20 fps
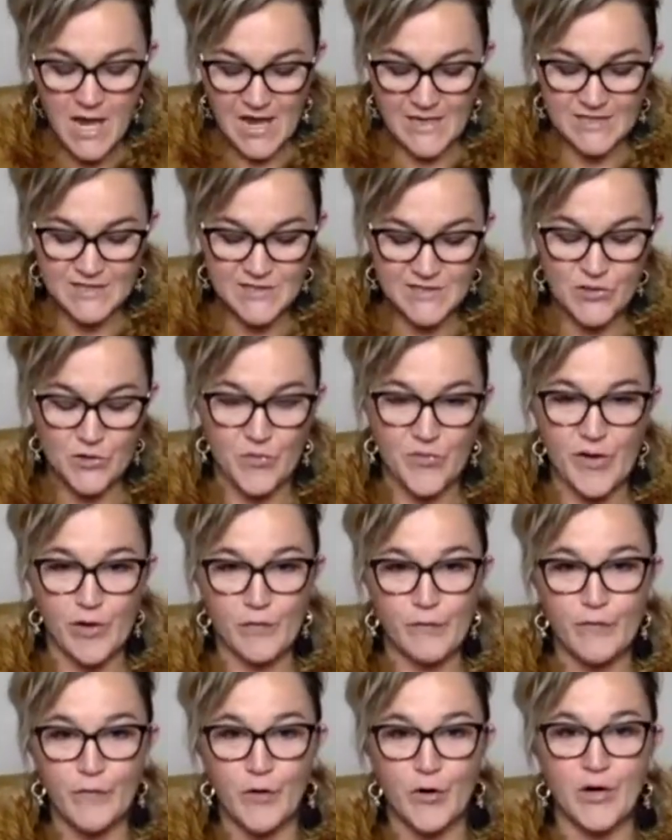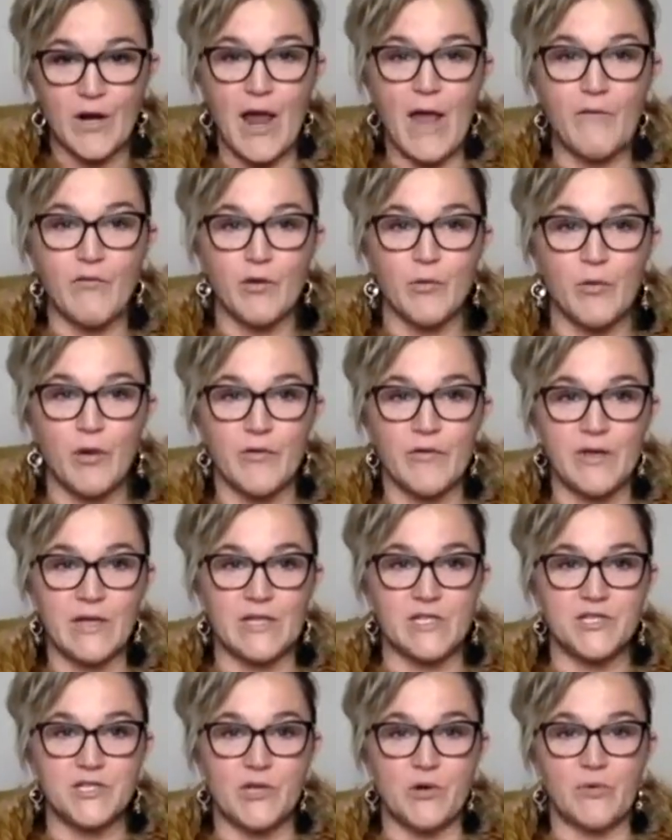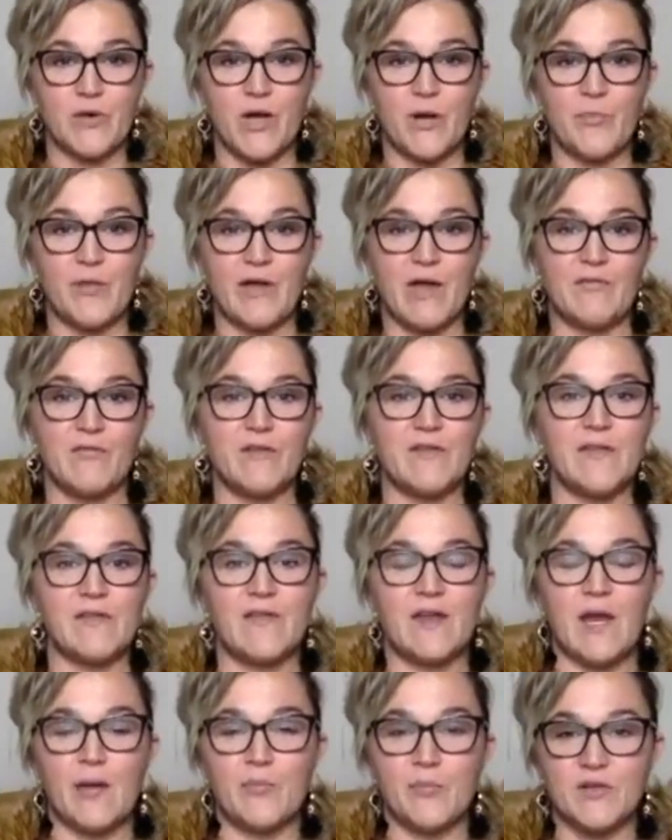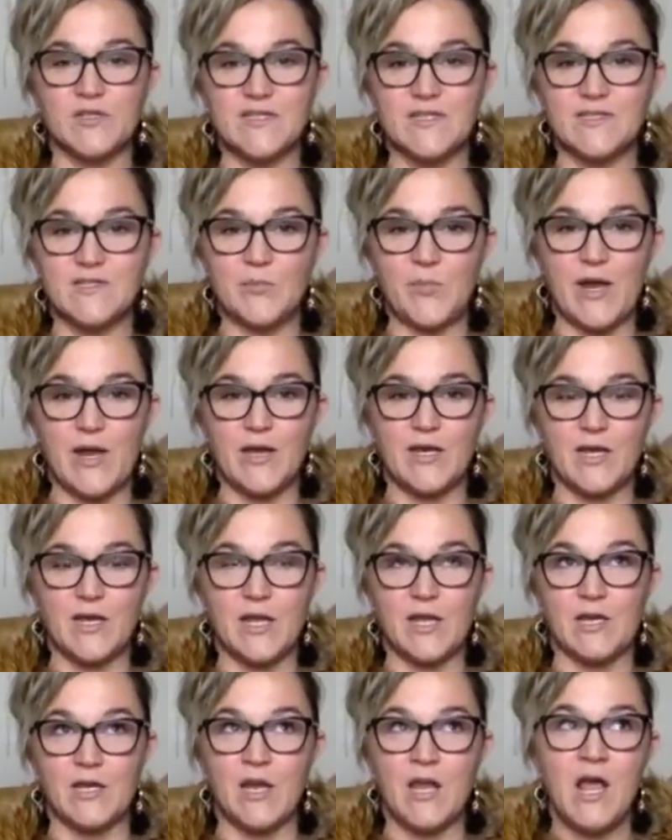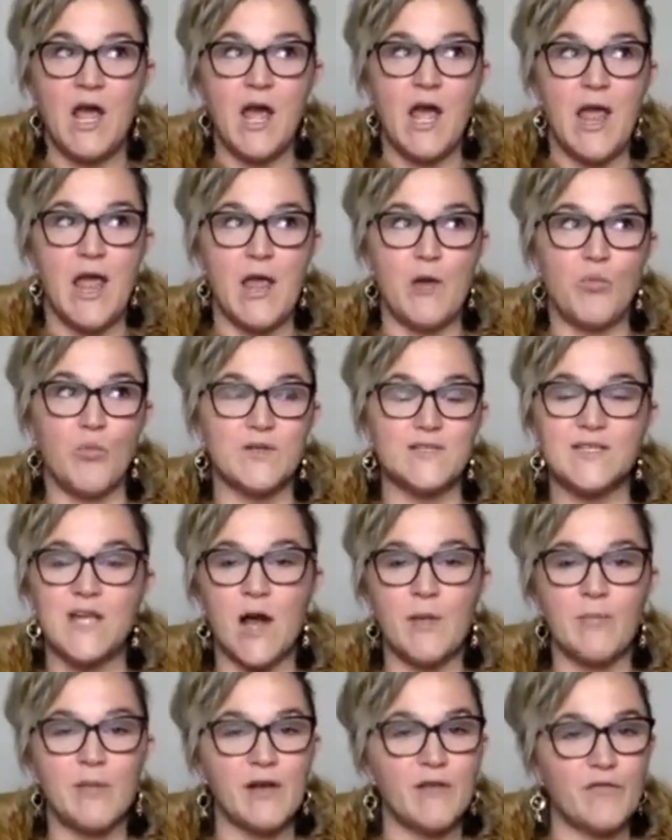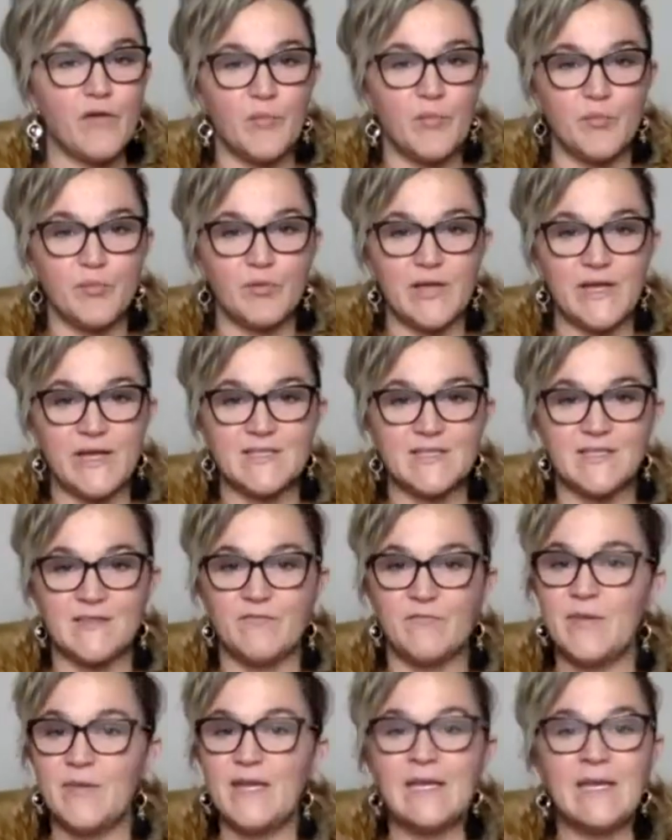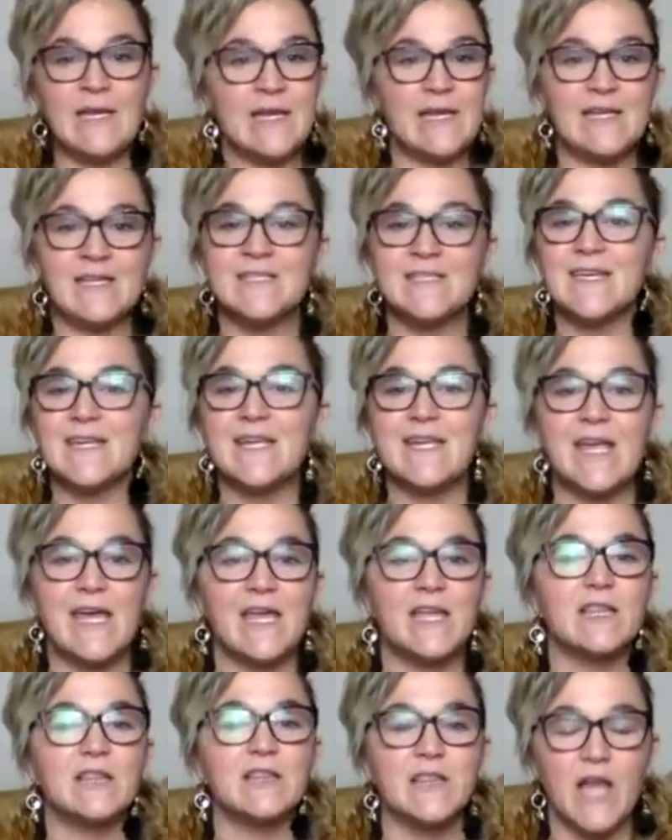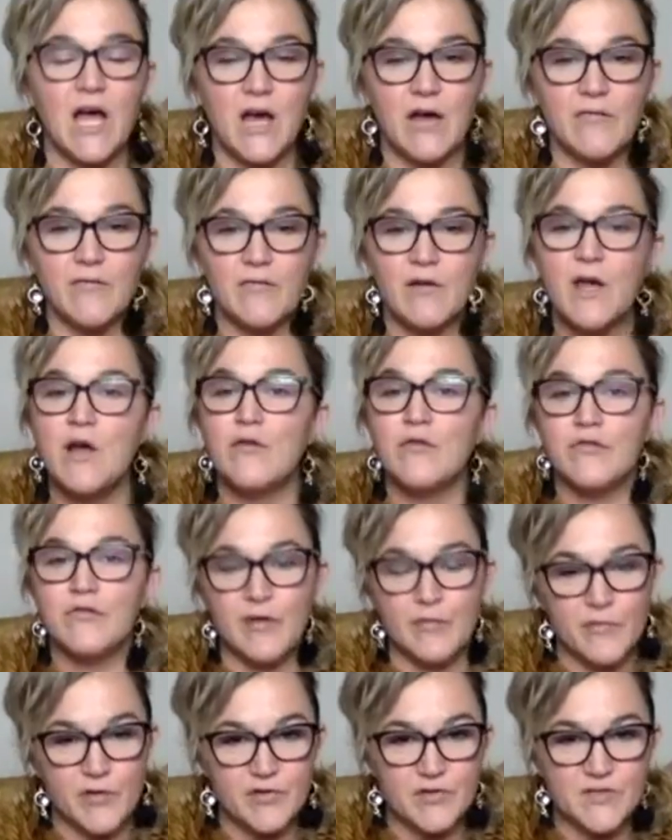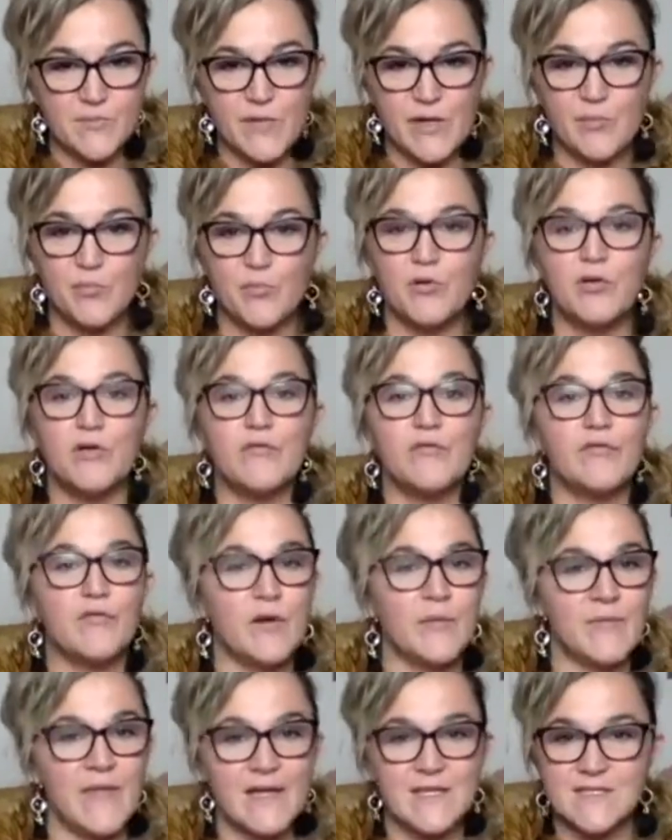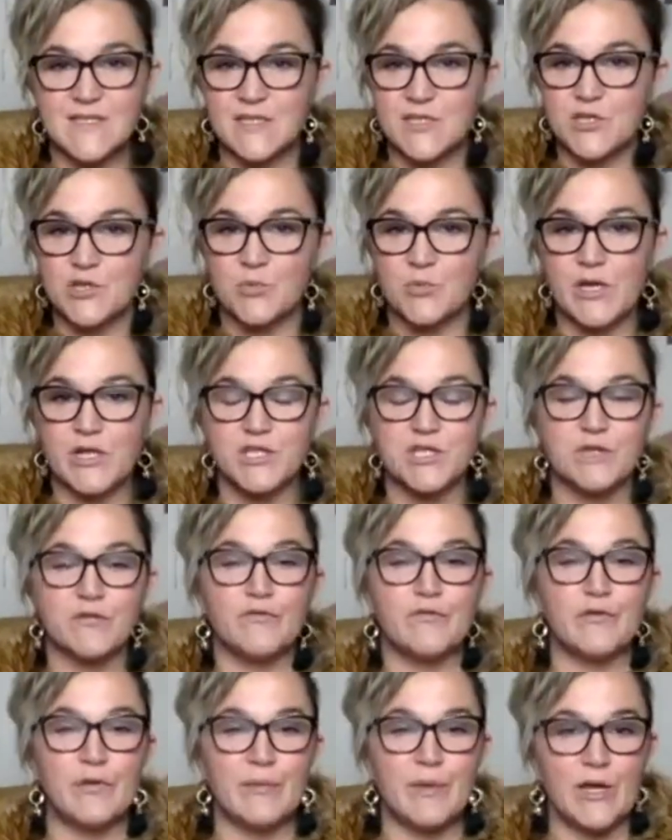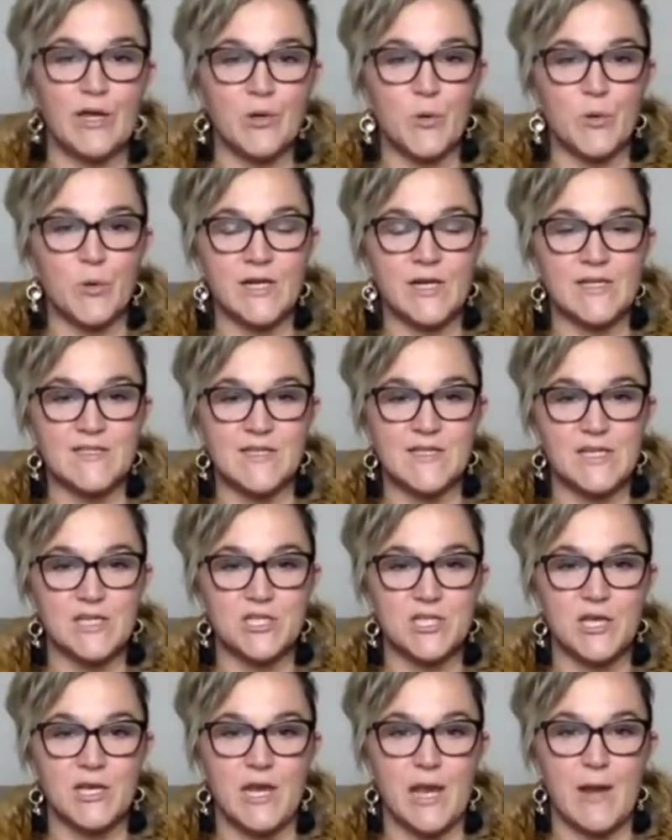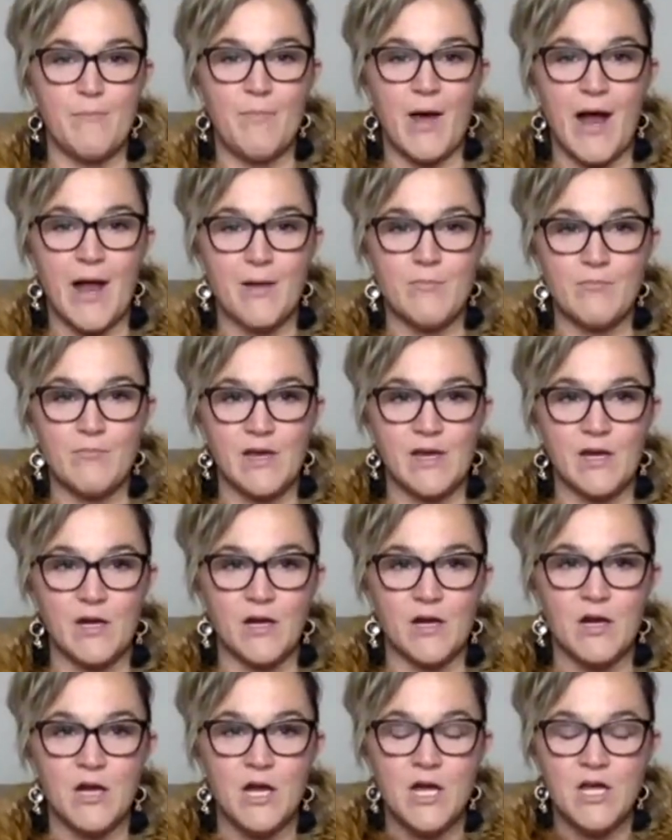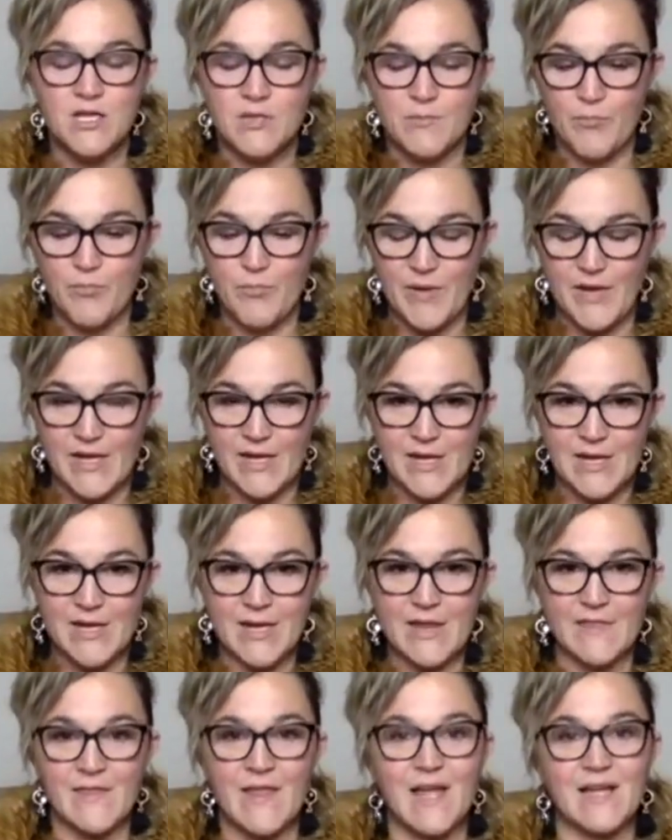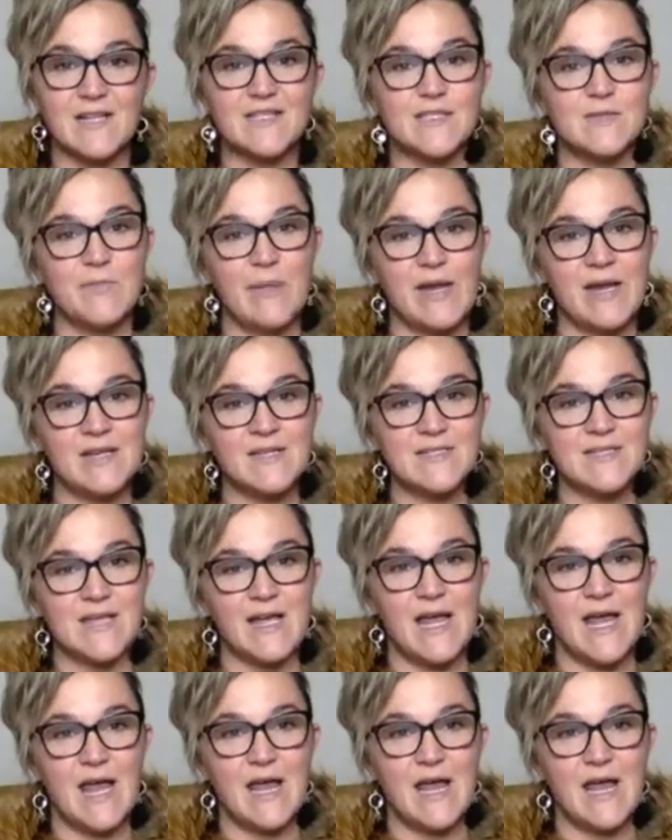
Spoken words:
And so therefore, everywhere that I showed up and everything that I participated in was coming from a place of me needing to get love from those people, from that situation, from that organization, and my mere being in that space,